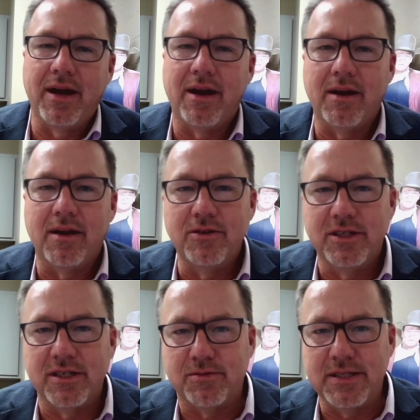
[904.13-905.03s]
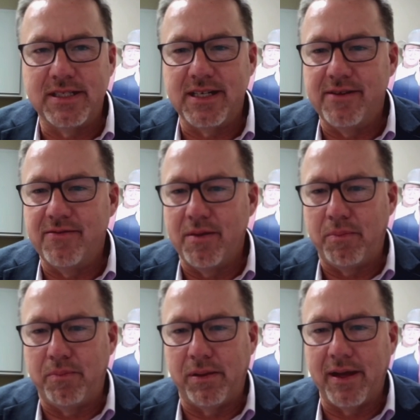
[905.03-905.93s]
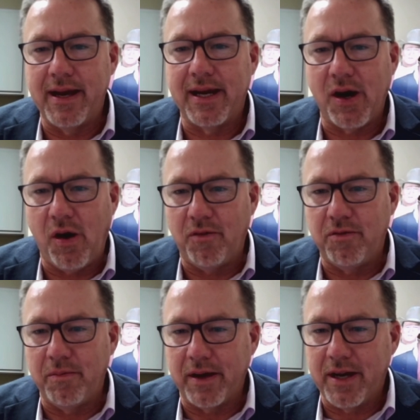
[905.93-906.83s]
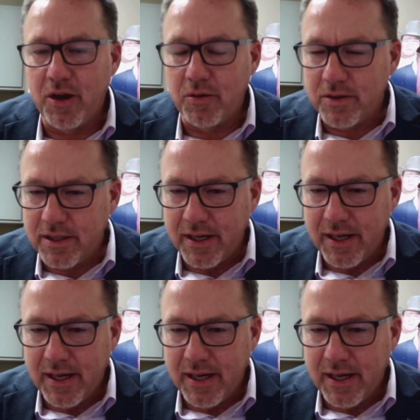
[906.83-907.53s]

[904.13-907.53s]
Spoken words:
player who just received the play call from the coach.